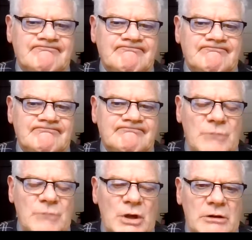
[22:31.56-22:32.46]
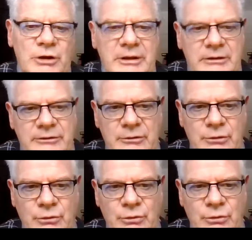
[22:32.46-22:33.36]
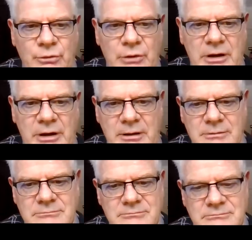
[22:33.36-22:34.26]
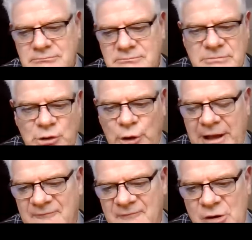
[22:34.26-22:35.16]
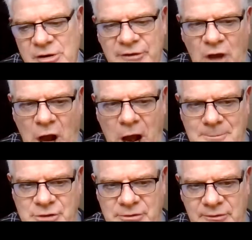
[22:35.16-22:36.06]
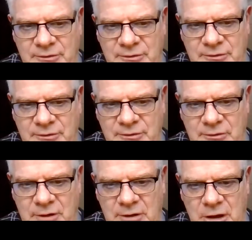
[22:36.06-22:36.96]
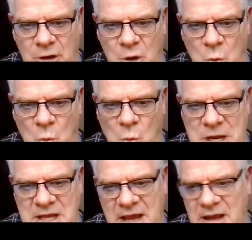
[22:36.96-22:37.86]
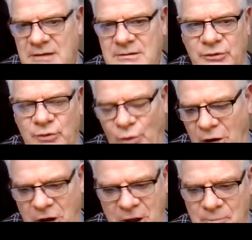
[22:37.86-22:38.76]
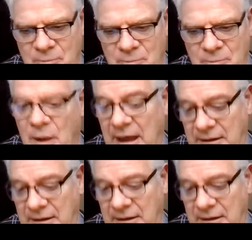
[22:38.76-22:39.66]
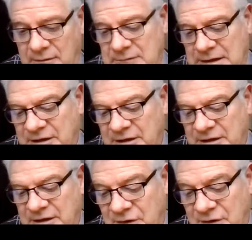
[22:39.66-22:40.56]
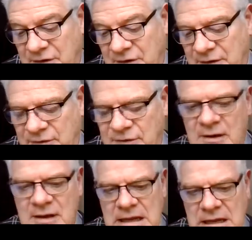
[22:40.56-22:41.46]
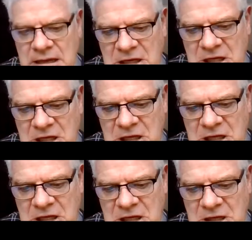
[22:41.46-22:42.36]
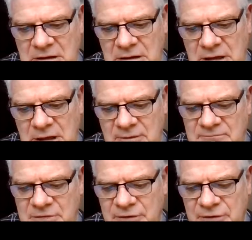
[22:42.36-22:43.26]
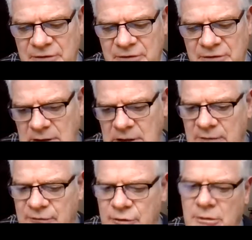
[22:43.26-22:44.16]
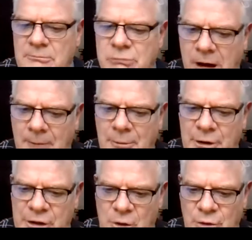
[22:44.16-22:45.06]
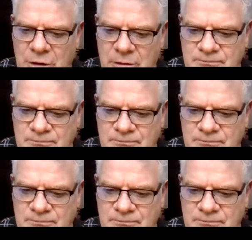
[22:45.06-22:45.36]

looking to look at various options, we can describe and assist in different ownership models. If you're a property owner